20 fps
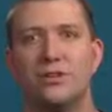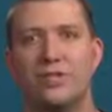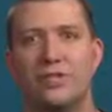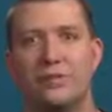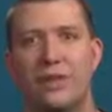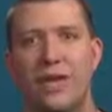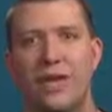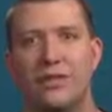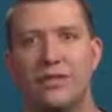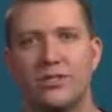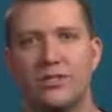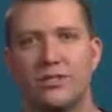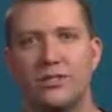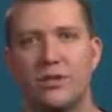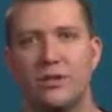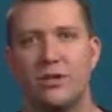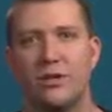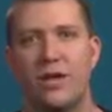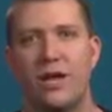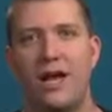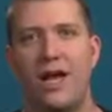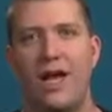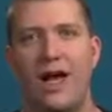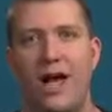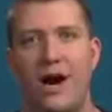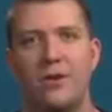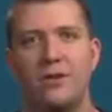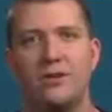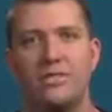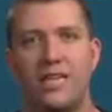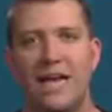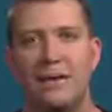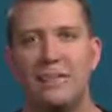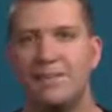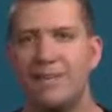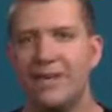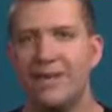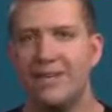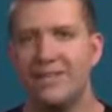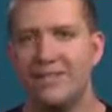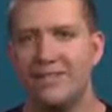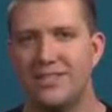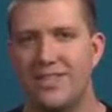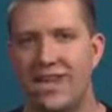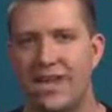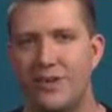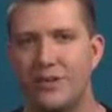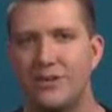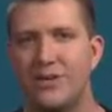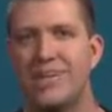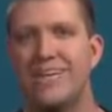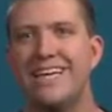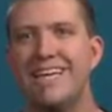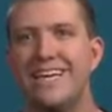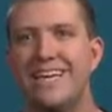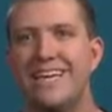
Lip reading: of the space. How does that band sound